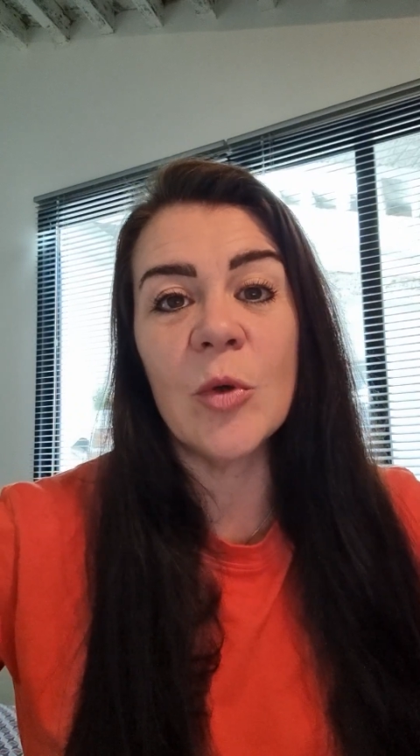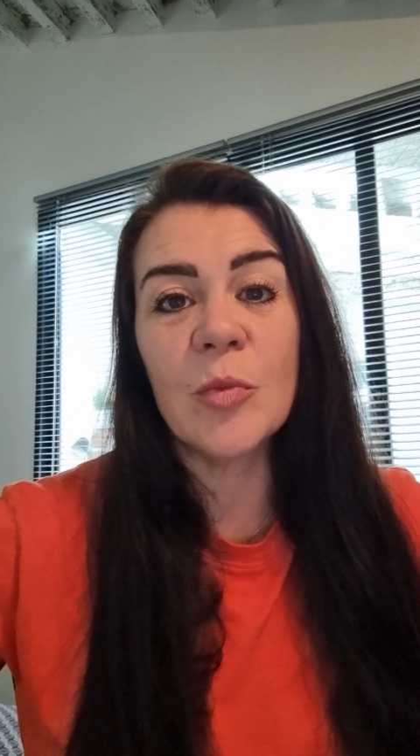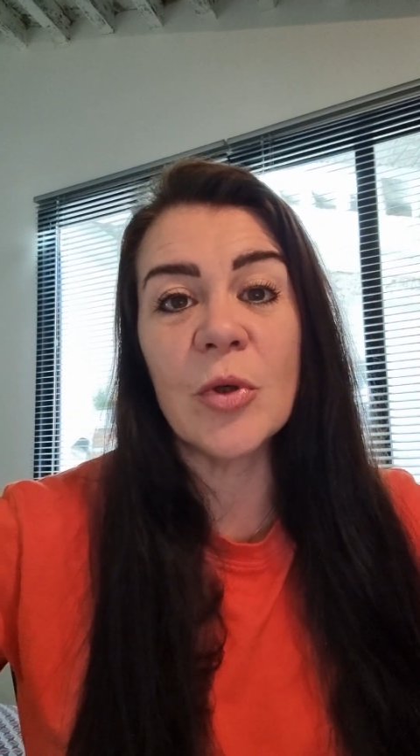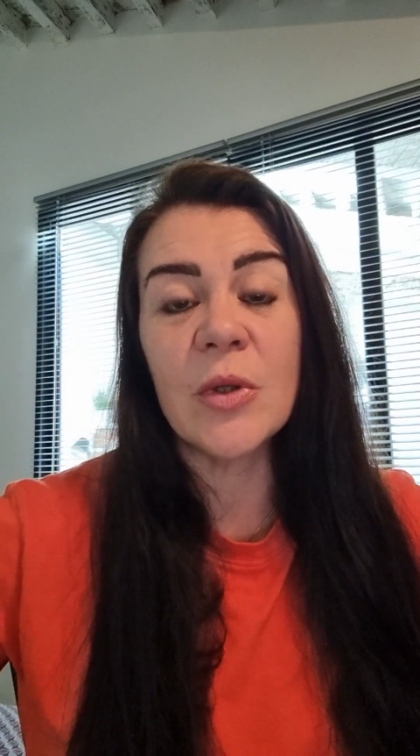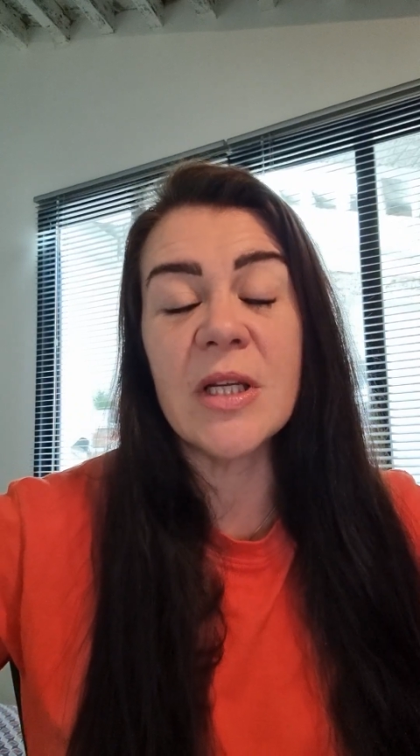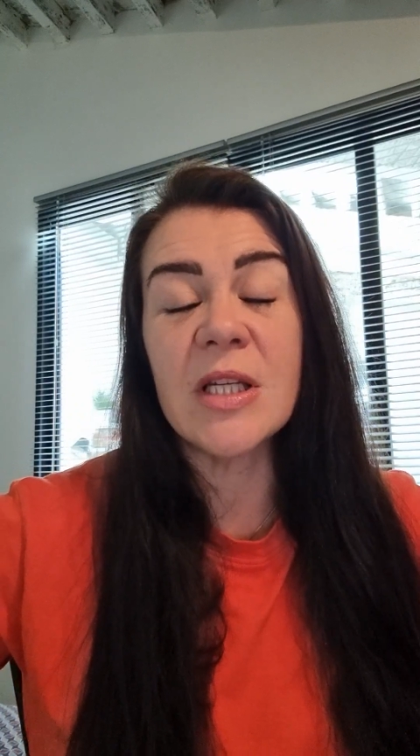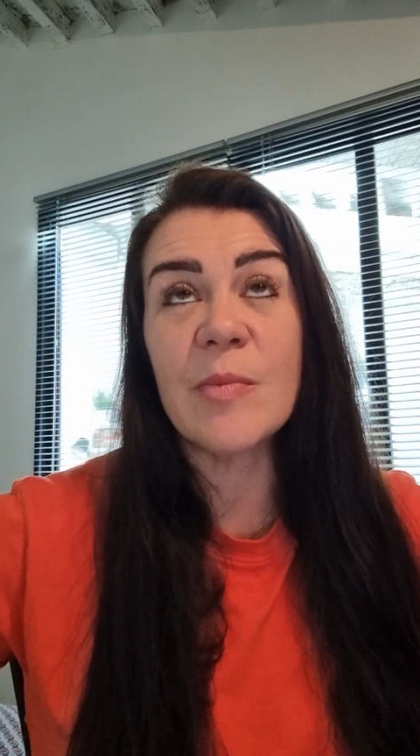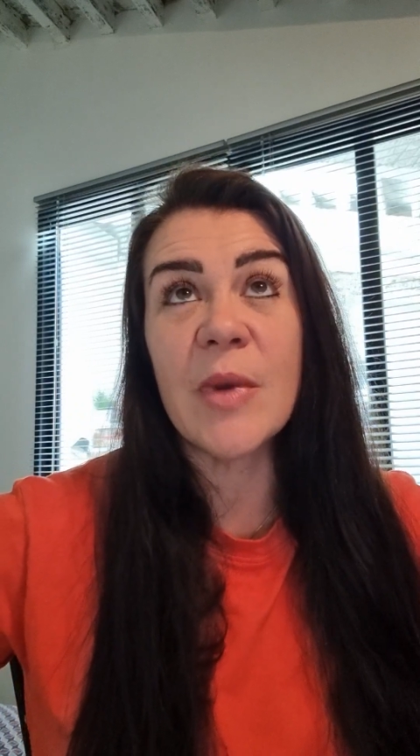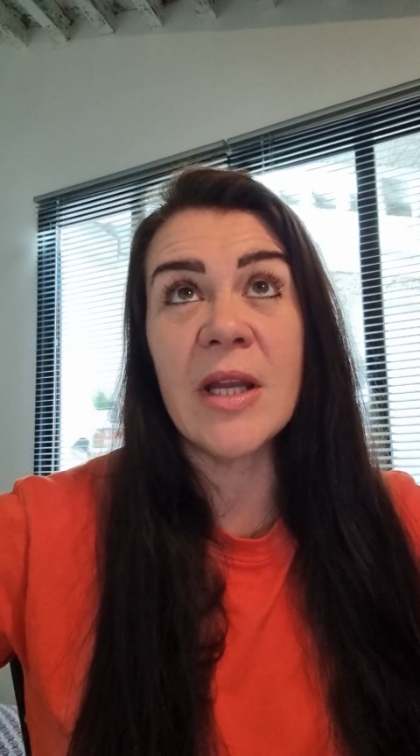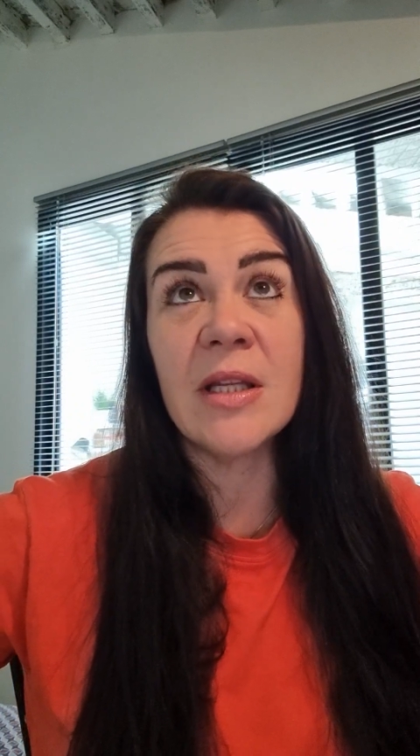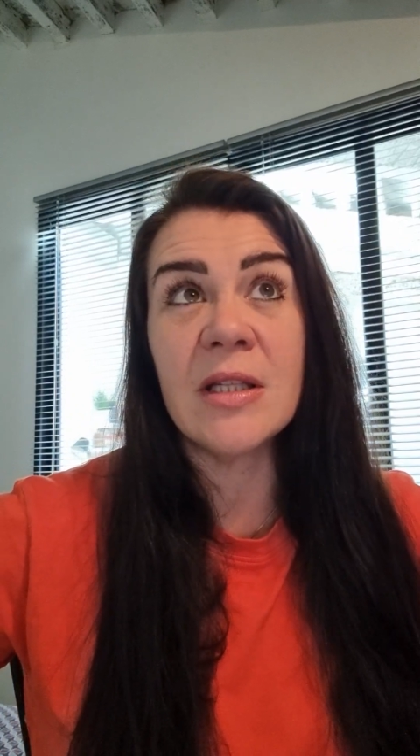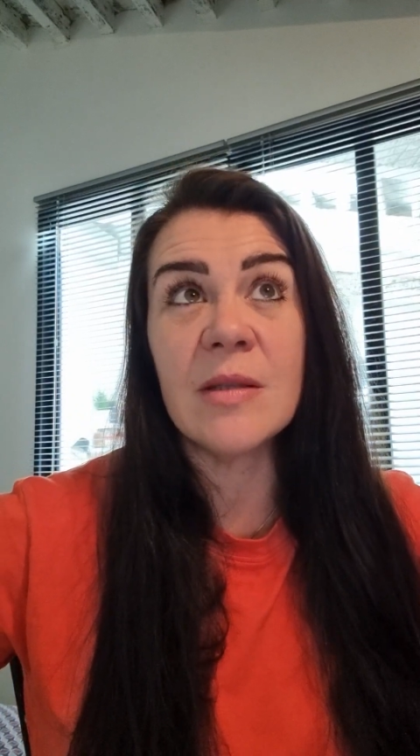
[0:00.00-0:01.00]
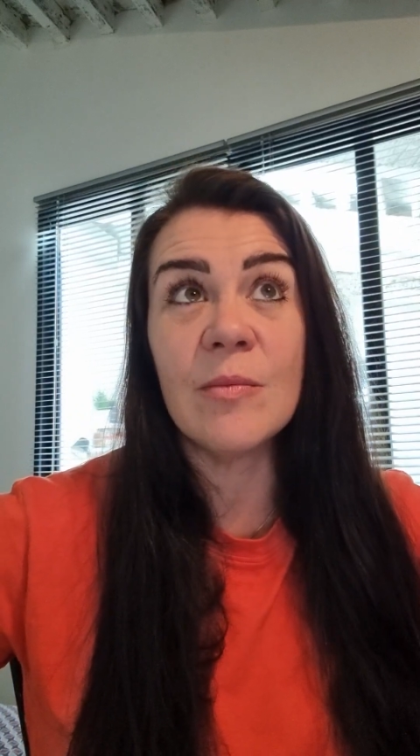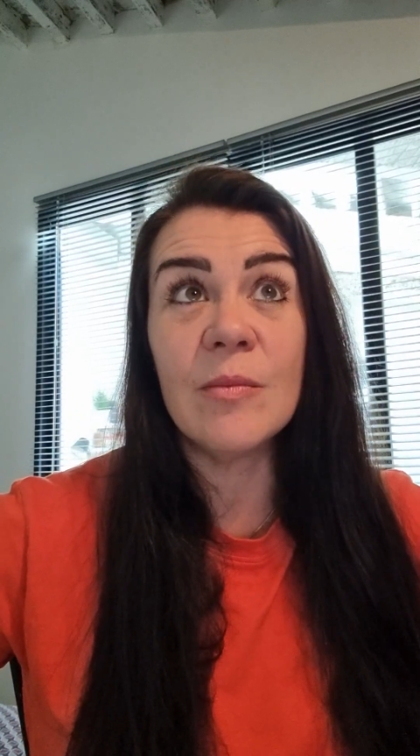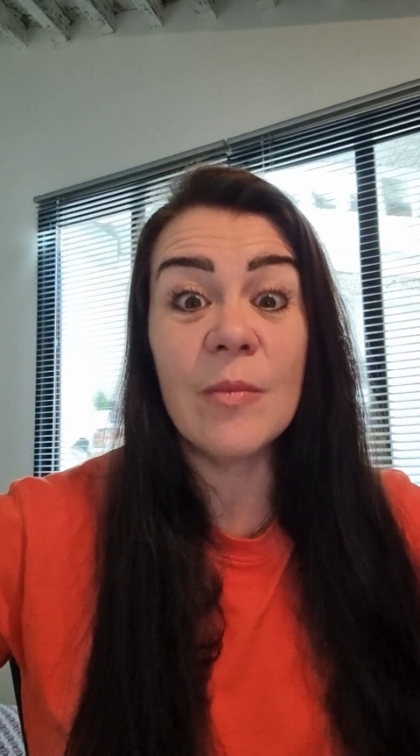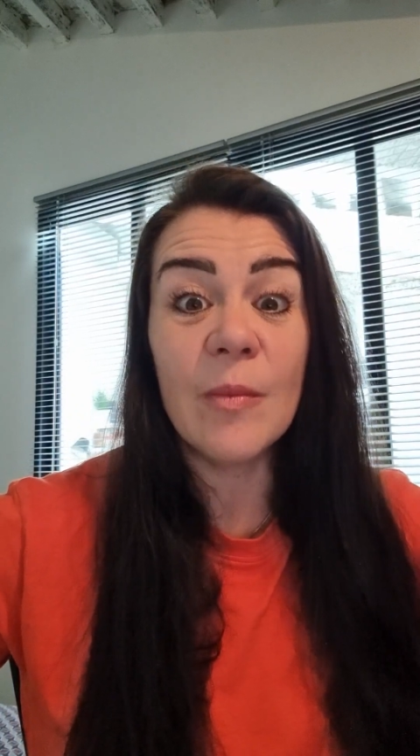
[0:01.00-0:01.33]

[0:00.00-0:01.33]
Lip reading: we'll probably spend